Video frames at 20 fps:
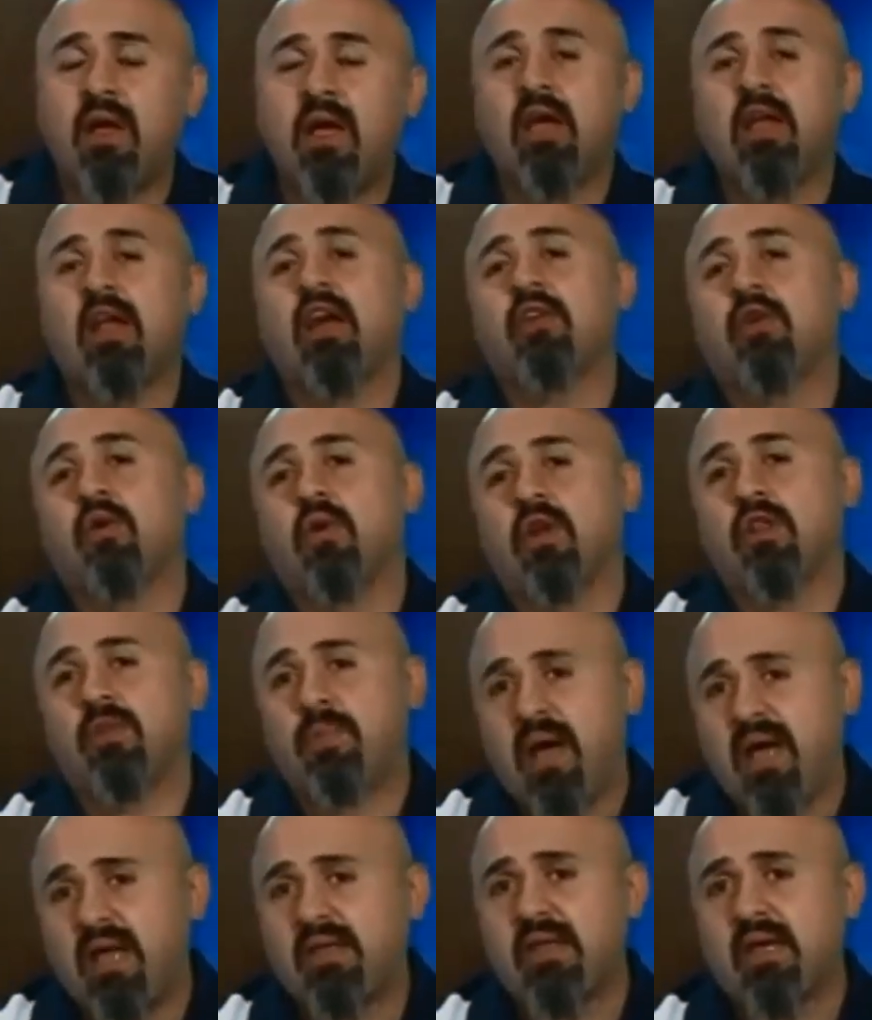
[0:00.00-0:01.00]
In other words,
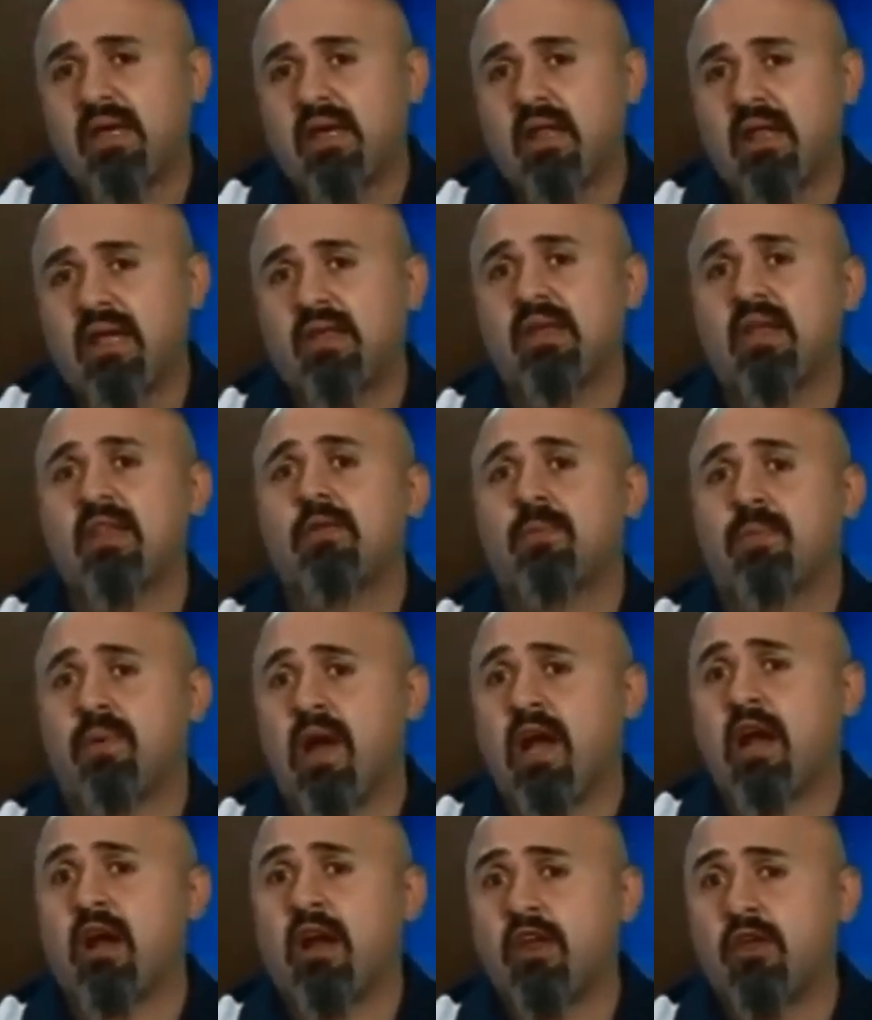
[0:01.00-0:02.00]
basically, since
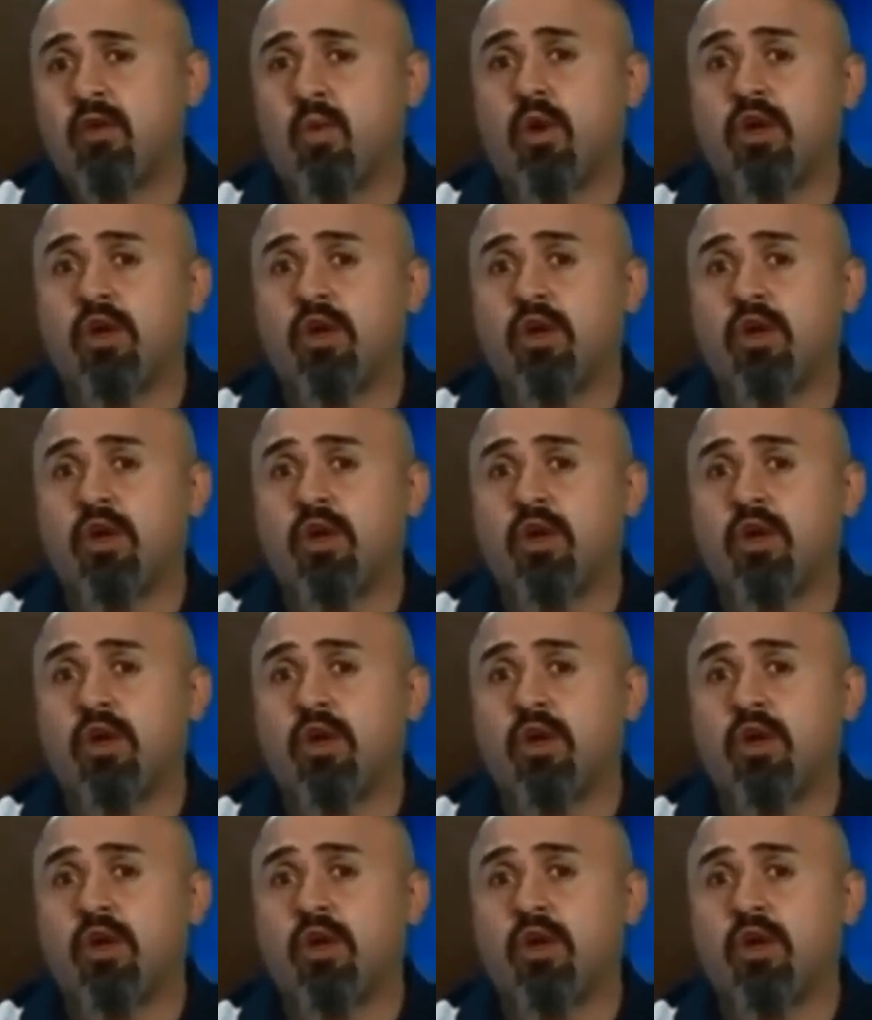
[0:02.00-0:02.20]
prayer is